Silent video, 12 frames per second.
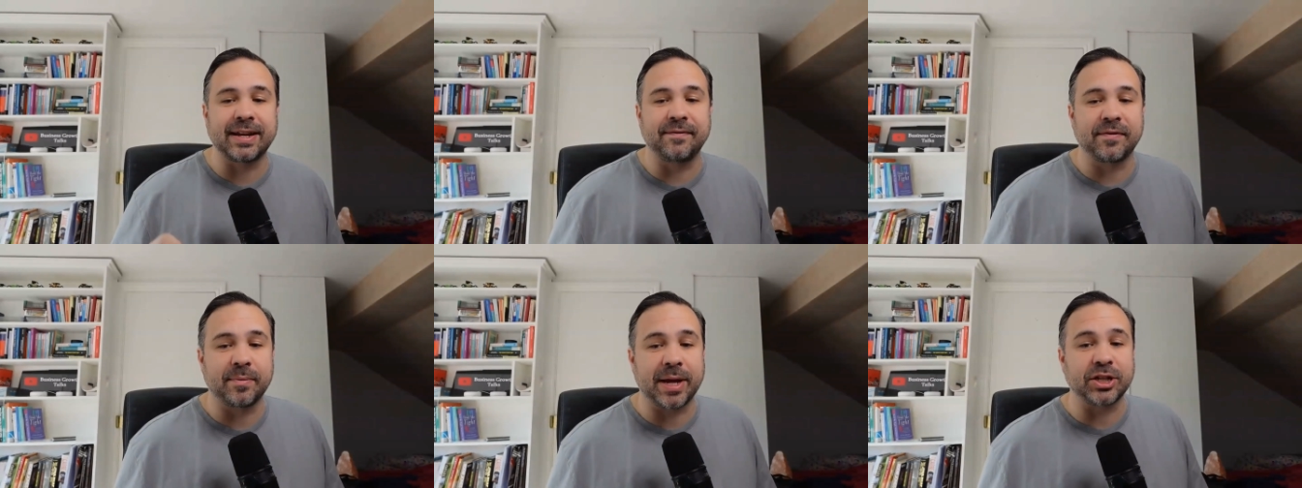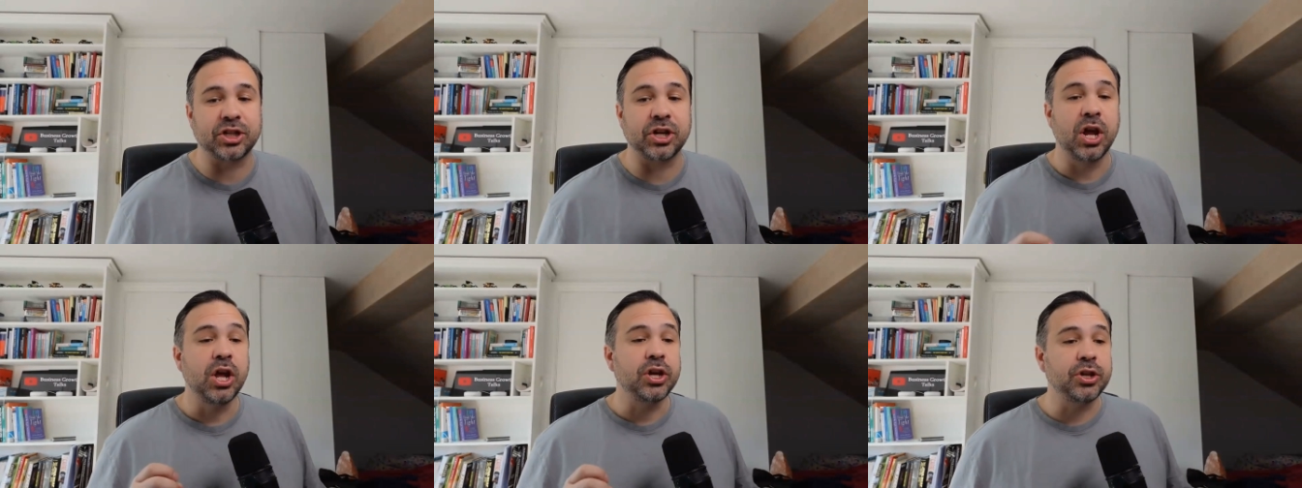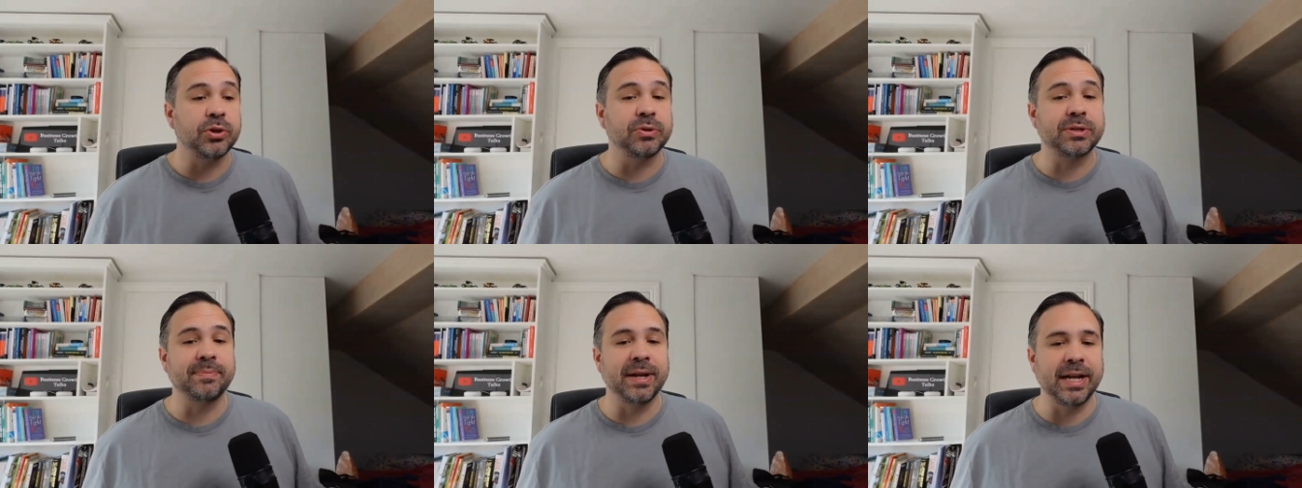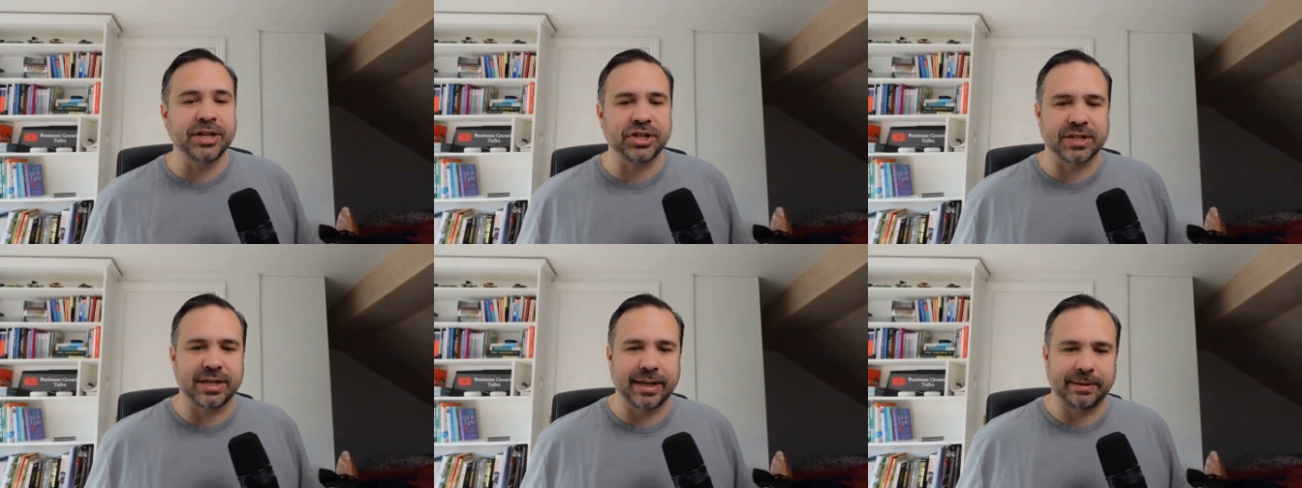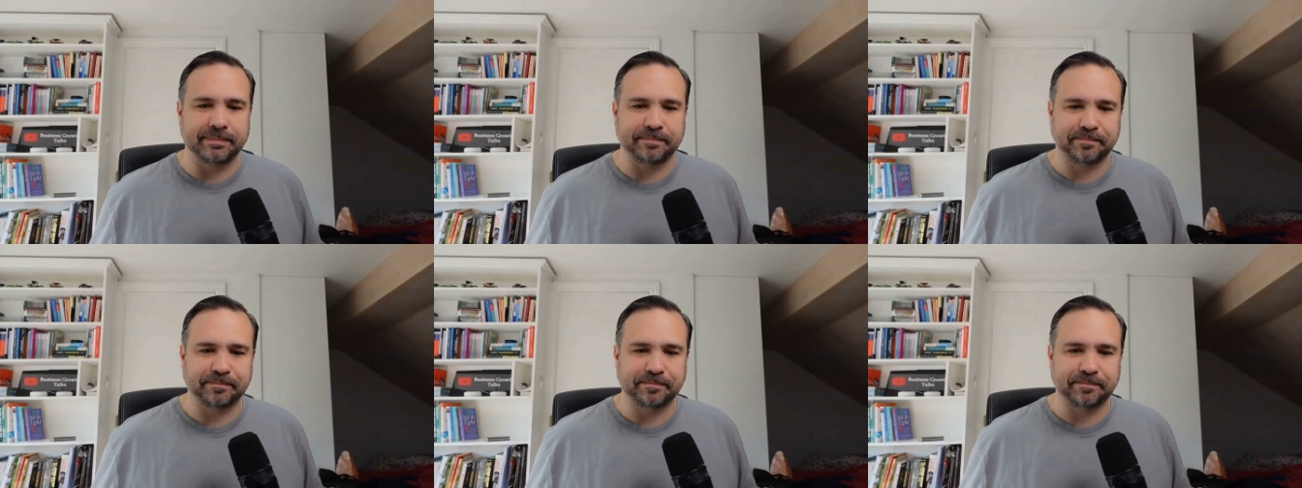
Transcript: information used maliciously.